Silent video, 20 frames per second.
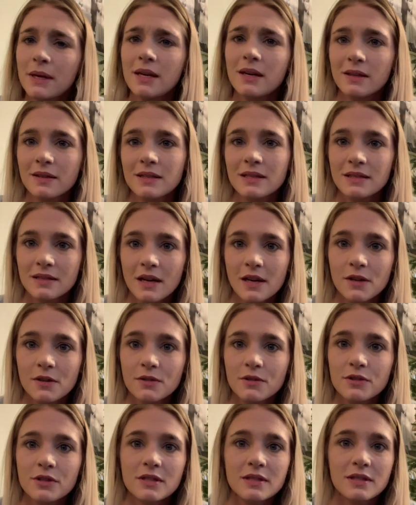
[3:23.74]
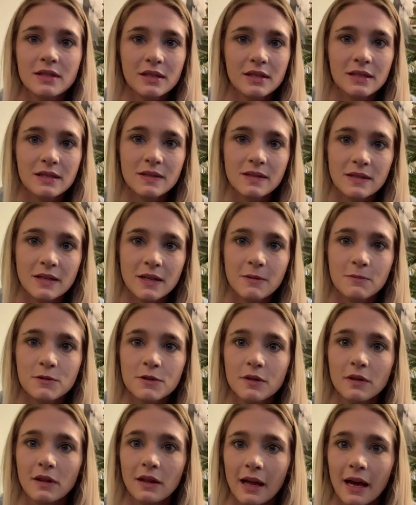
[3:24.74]
this cycle just didn't seem
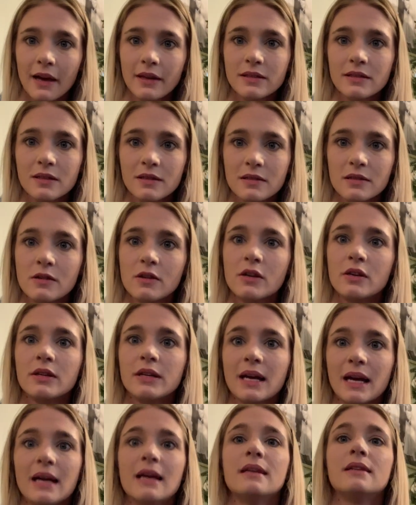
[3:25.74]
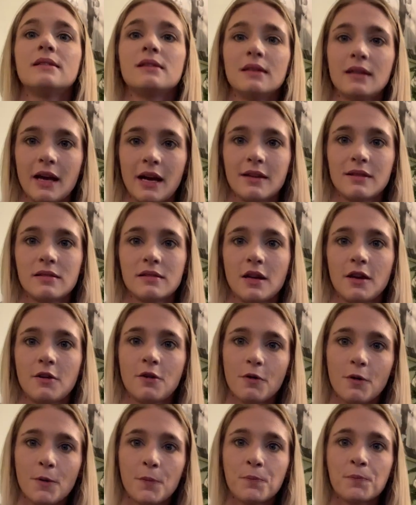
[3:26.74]
to last as long as last
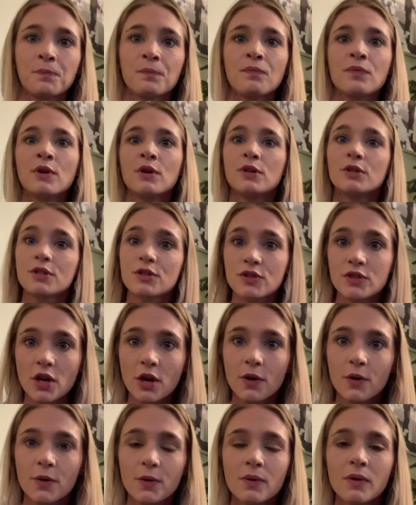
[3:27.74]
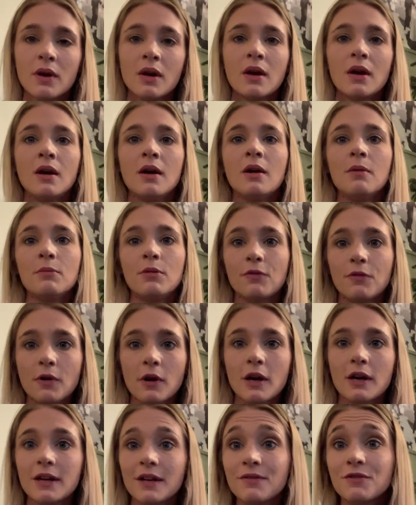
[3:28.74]
cycle. So before
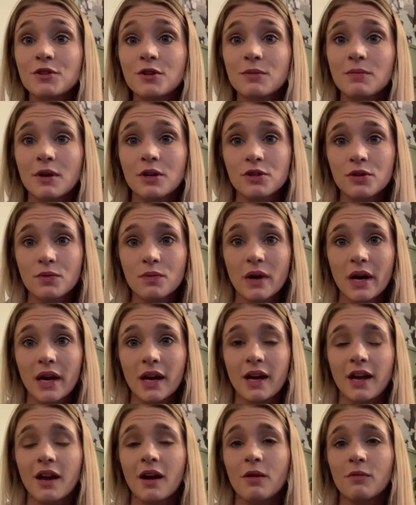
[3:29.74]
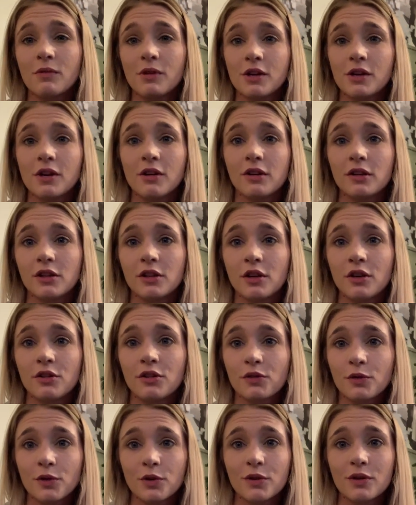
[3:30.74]
I give too much away, I want y'all to go
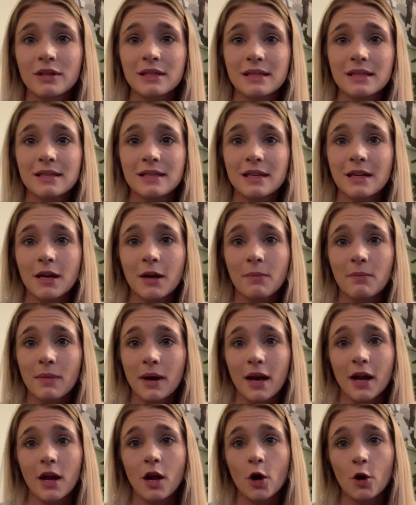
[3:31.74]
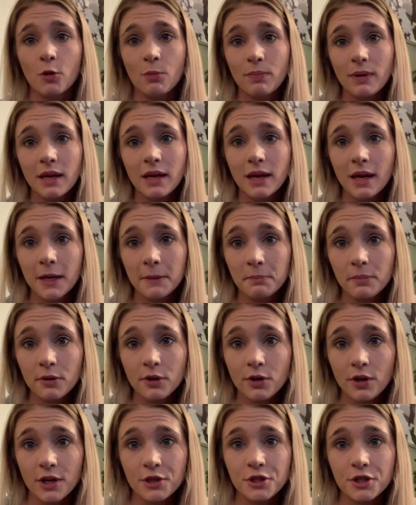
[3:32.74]
through and see my OPK
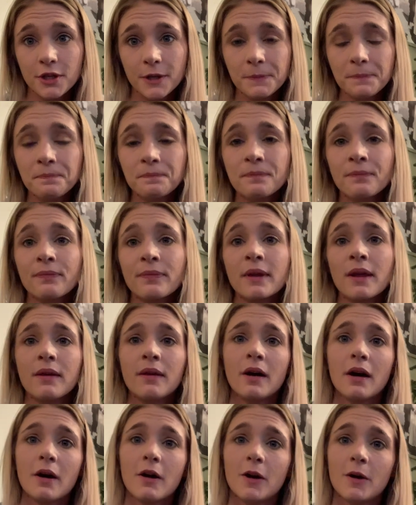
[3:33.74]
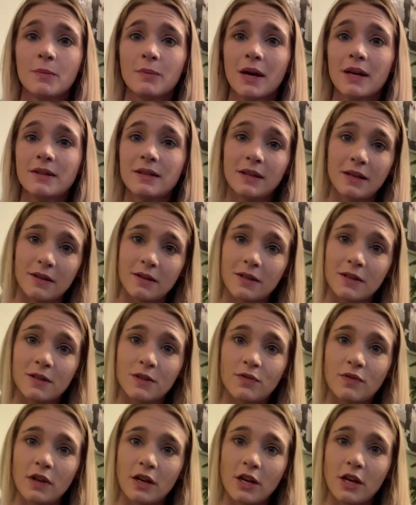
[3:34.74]
progression. At the end of this
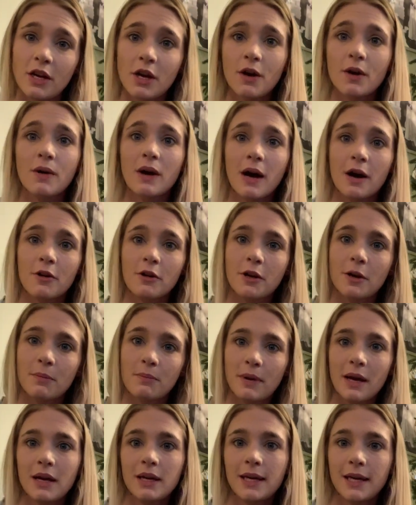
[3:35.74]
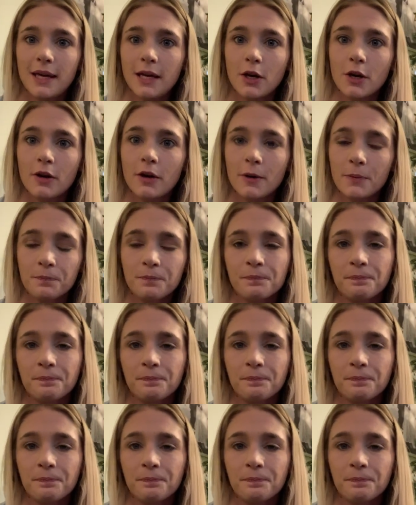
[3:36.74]
video, I'll come back here